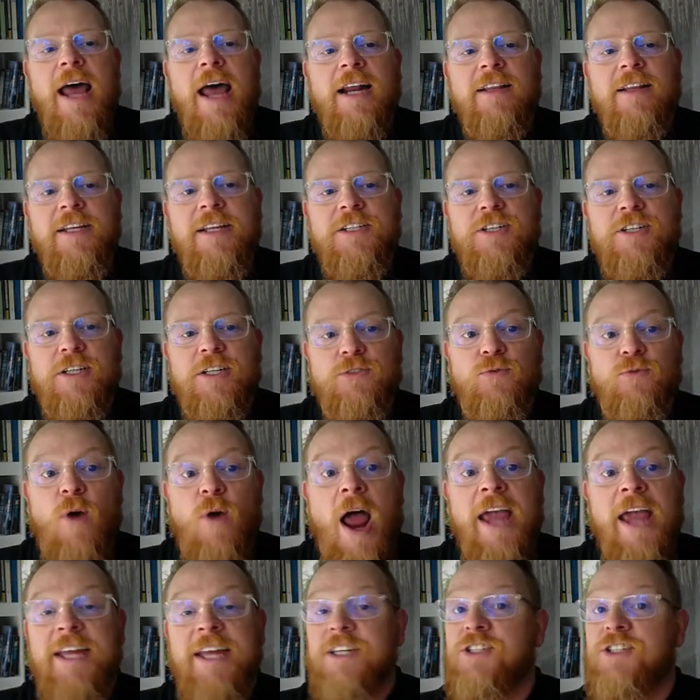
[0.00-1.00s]
just
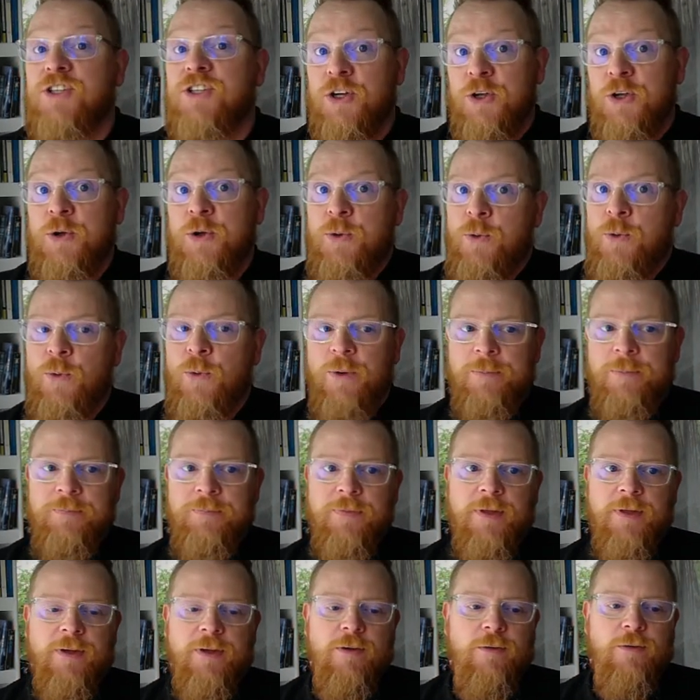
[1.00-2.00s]
write 2
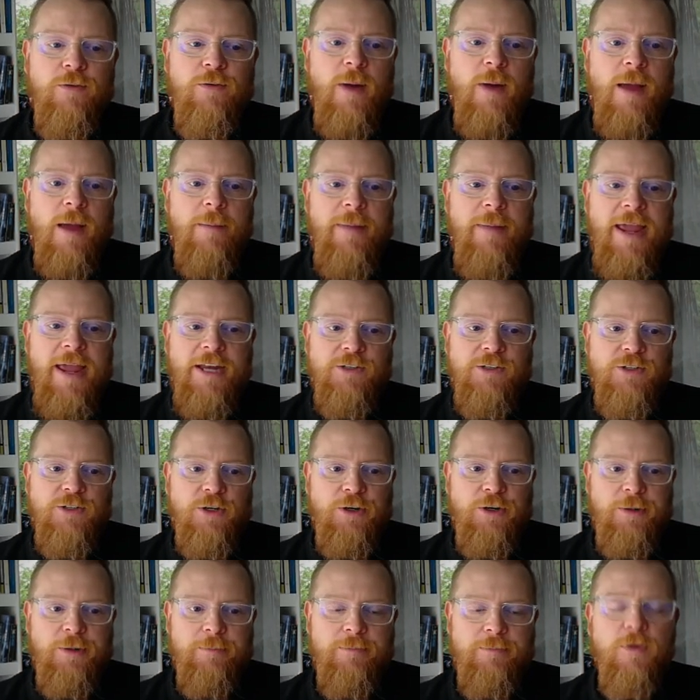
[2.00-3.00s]
for my main
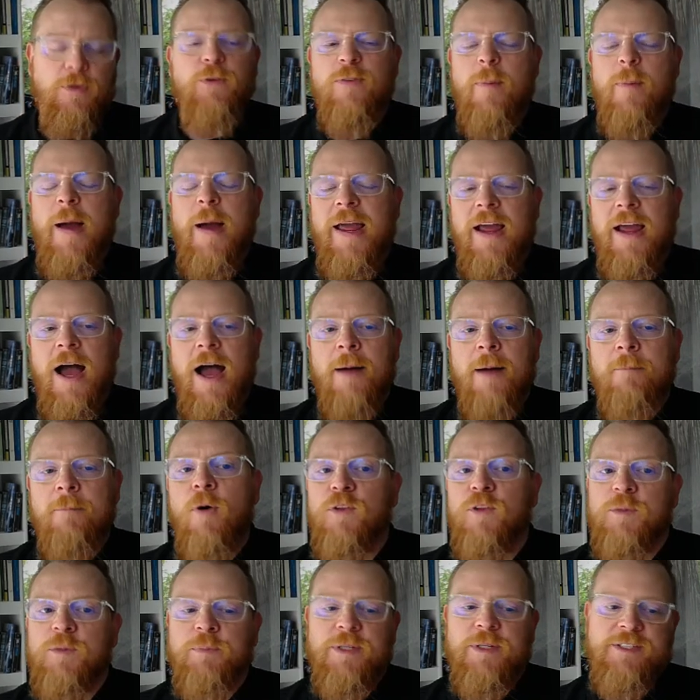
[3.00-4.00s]
term, or for my
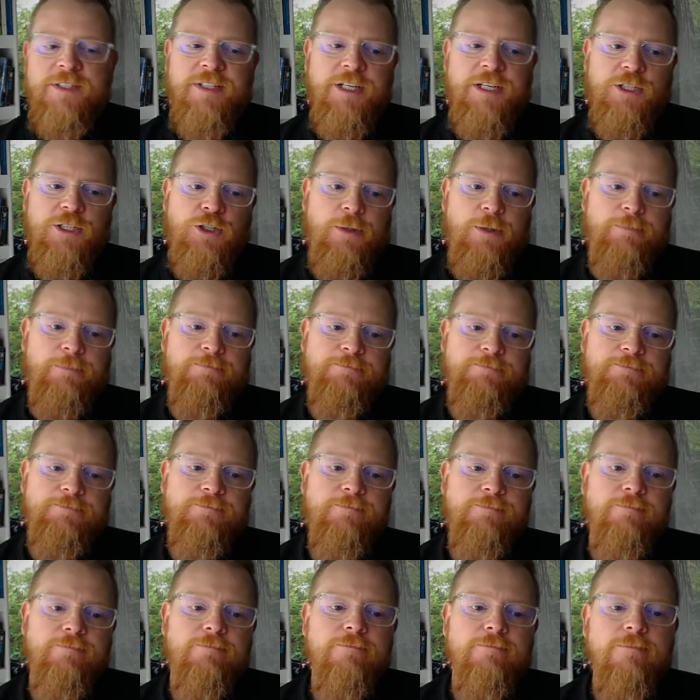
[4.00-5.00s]
multiplicity term.
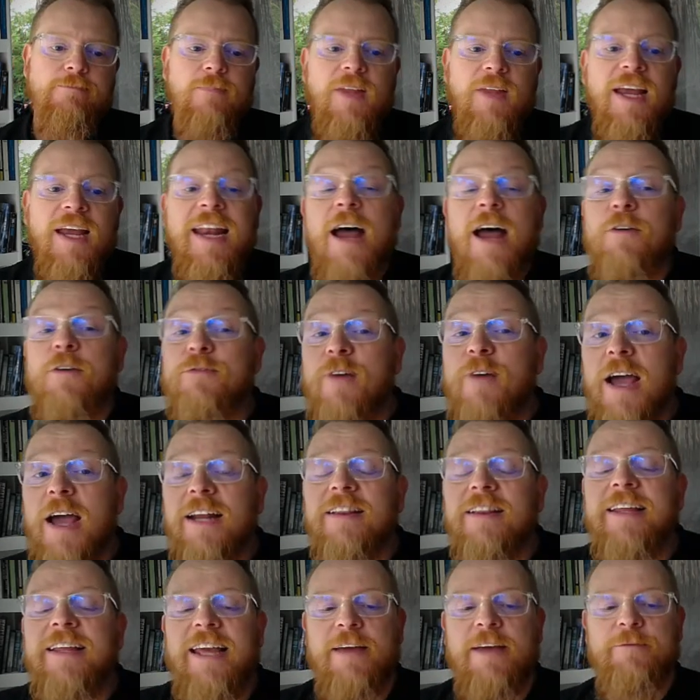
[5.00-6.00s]
And now
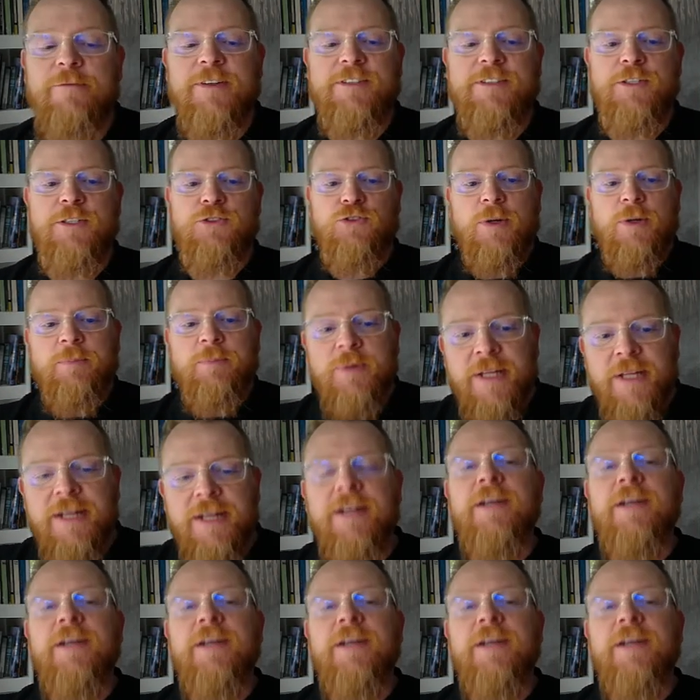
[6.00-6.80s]
finally, if it's a triplet,